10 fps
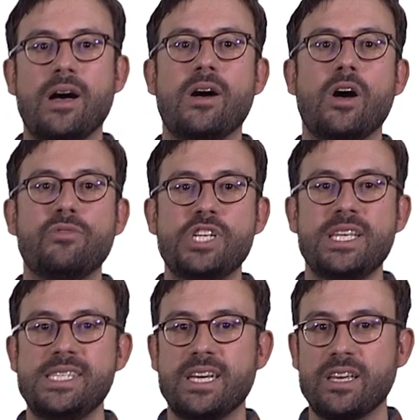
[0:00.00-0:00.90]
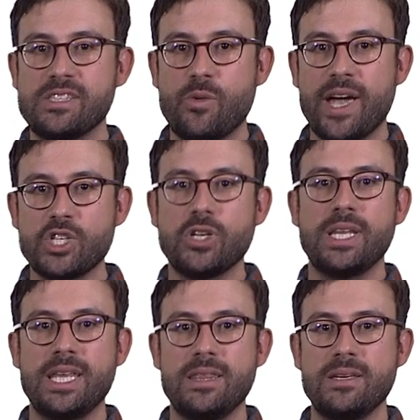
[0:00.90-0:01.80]
uh, of genetic
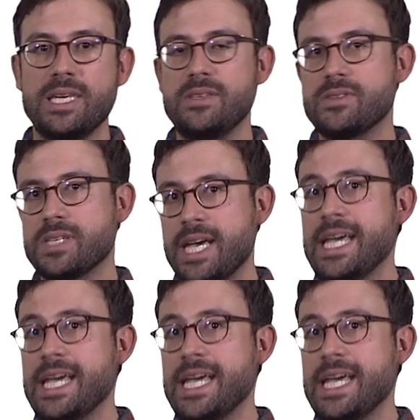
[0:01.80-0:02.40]
interaction in the yeast.